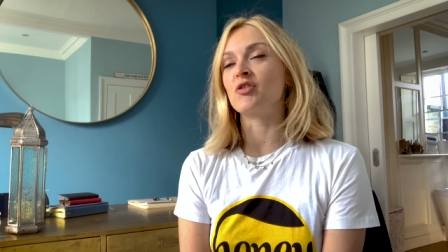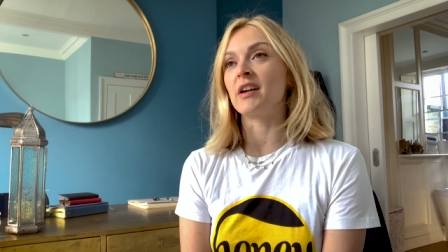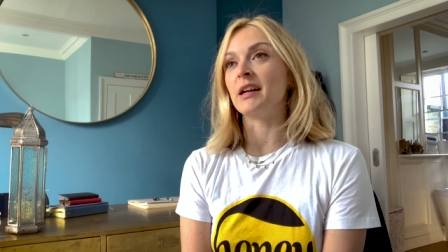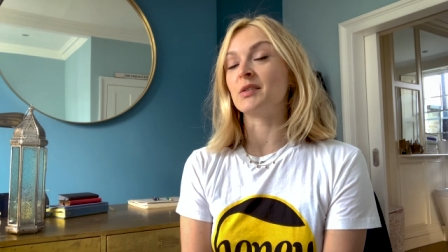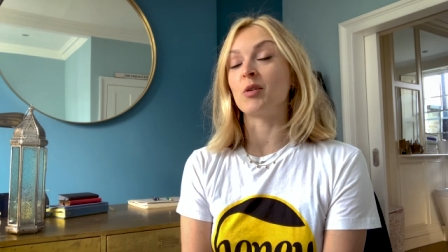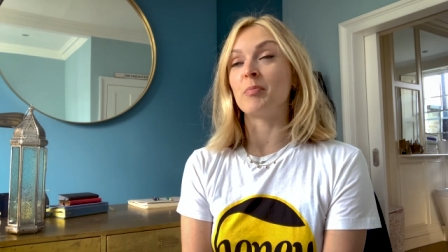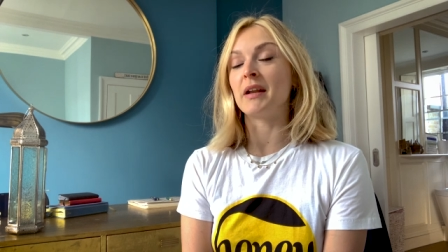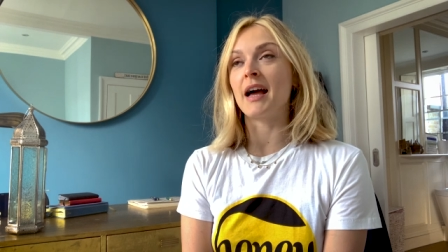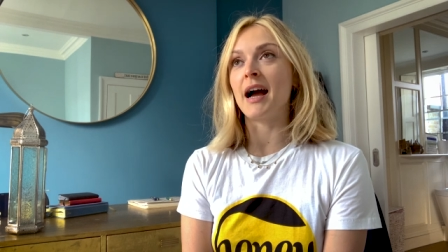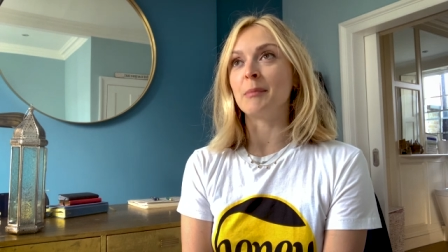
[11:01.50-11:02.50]
drink, so I'd be
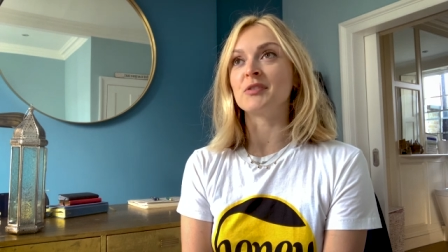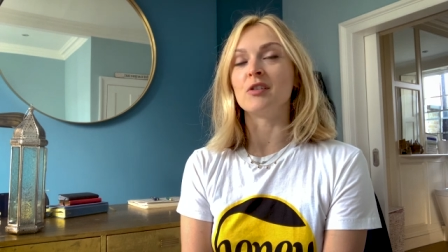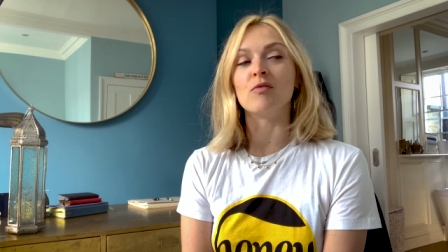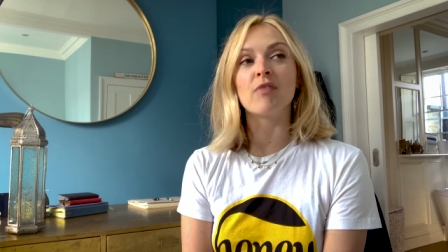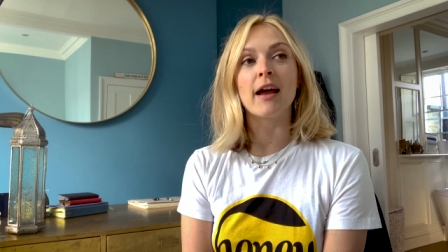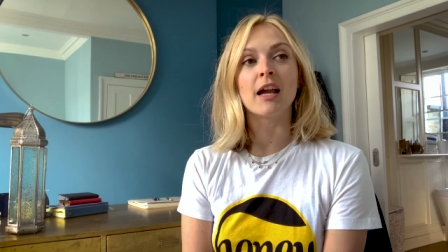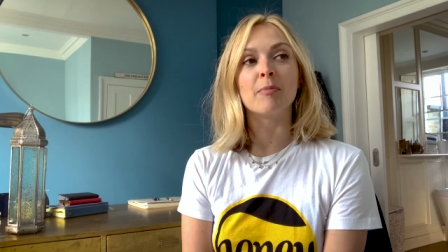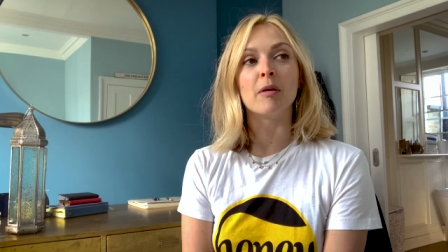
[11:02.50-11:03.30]
an absolute wreck.